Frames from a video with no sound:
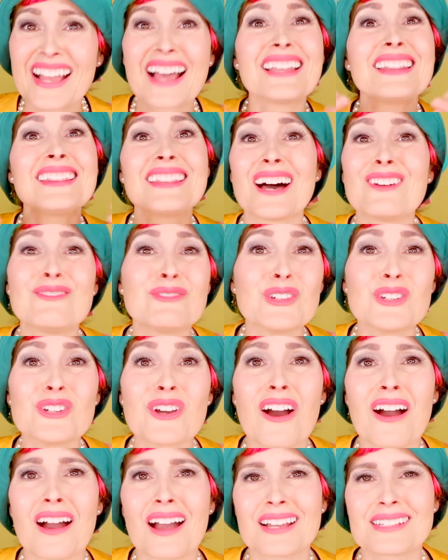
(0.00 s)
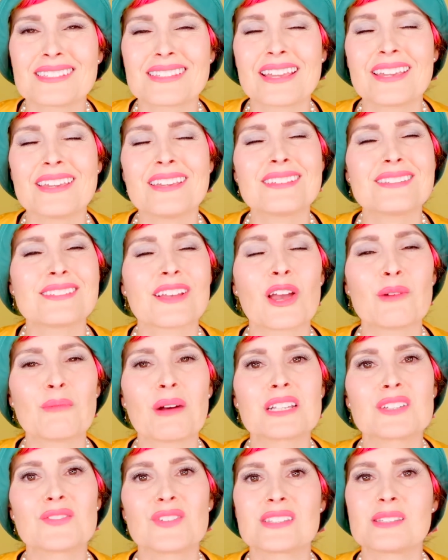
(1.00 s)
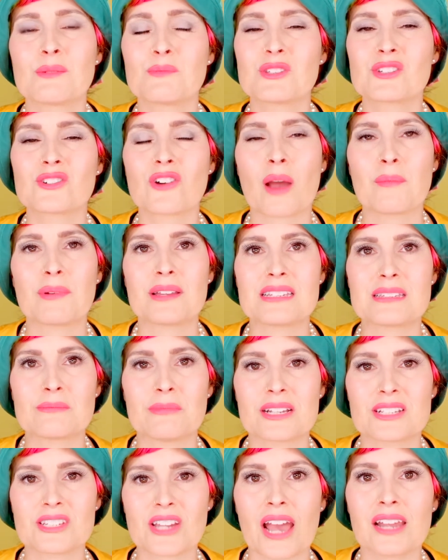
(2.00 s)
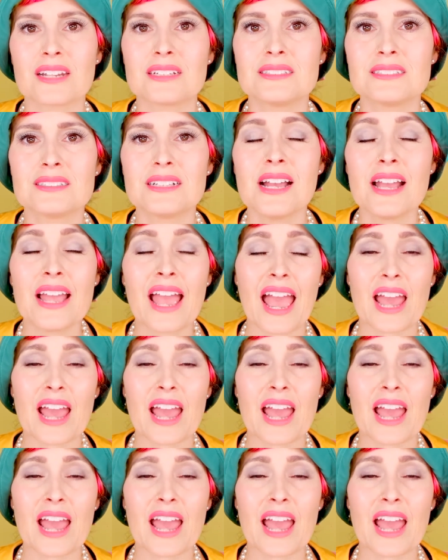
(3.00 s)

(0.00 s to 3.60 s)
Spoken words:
I love you guys. Thank you so much for subscribing to my channel